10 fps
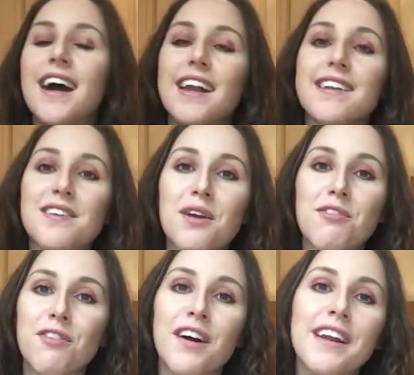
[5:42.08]
And it's so
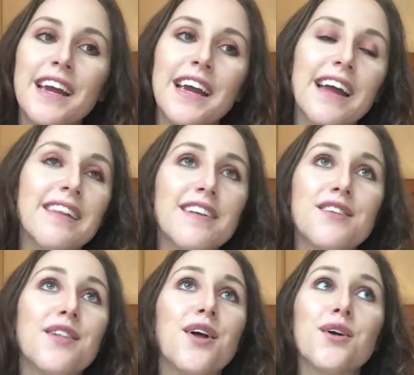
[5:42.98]
funny, and there's
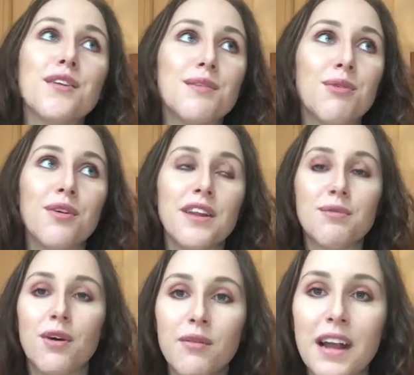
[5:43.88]
loads more. There's
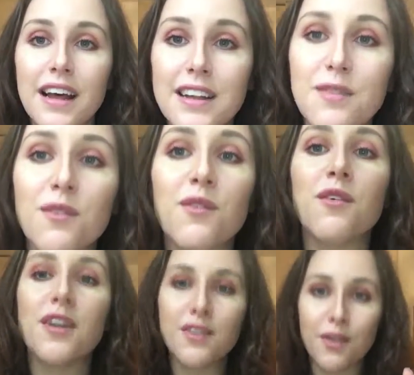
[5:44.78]
one where like
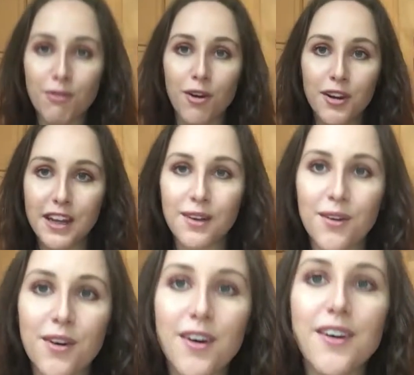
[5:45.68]
one's on a rocking
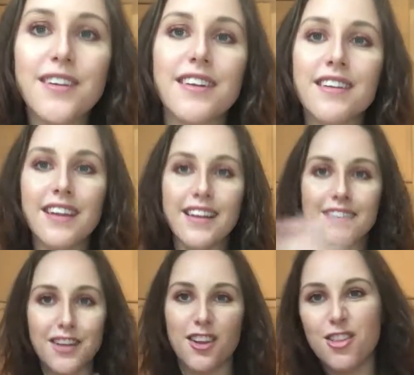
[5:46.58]
horse and then
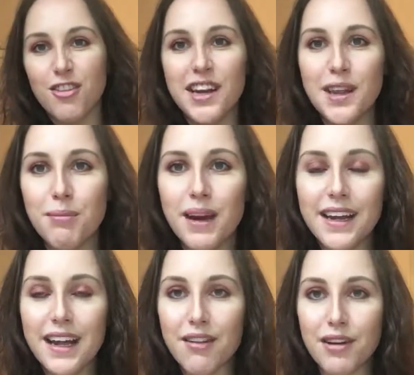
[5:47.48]
there's like three in the
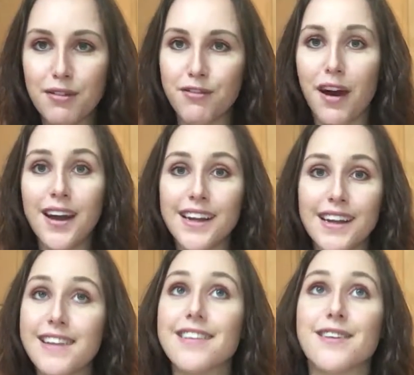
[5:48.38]
back having a fight.
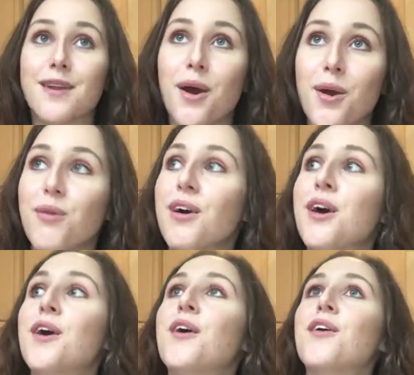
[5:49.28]
It's so
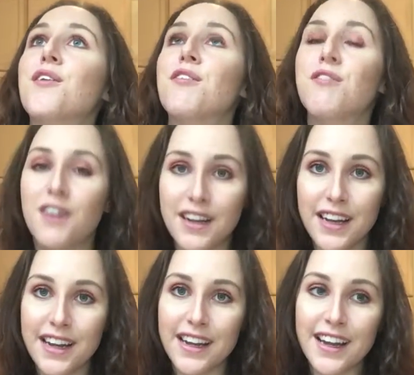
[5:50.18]

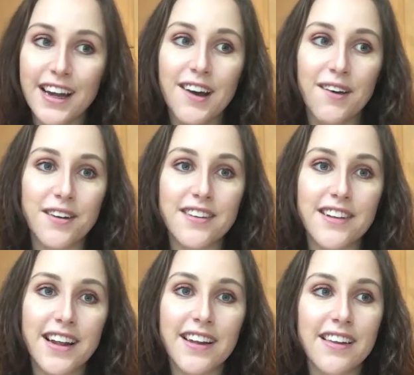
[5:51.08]
funny.
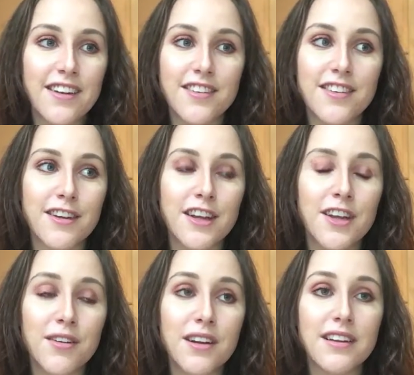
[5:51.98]
Honestly, they're just the
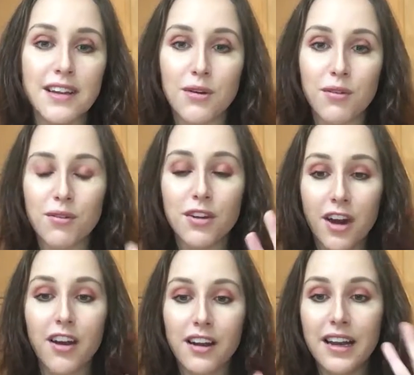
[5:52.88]
cutest little
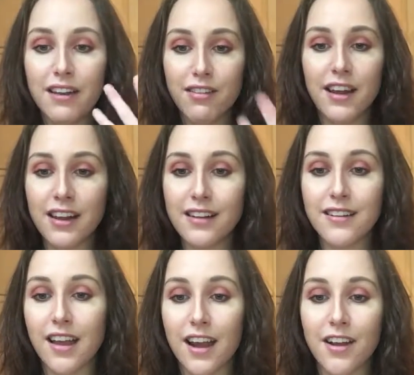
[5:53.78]
cuddly
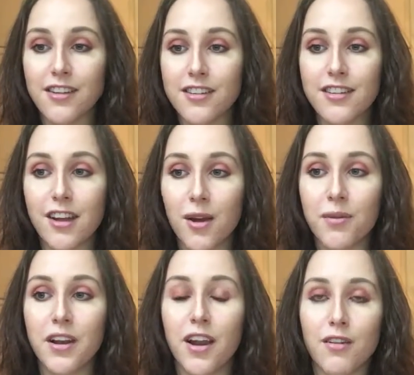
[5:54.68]
things, and I
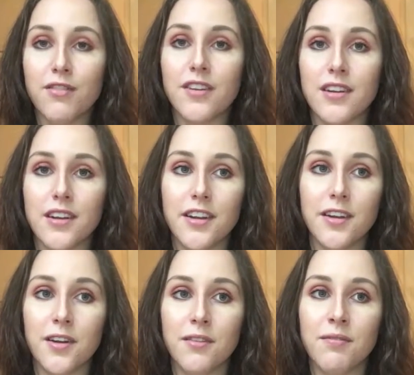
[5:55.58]
would love to, you
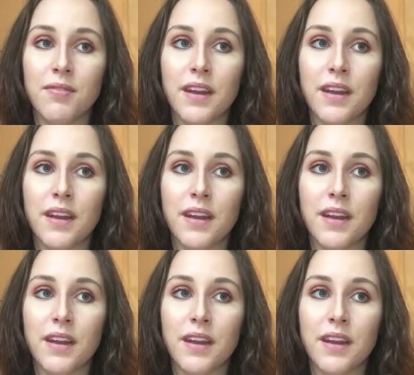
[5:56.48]
know,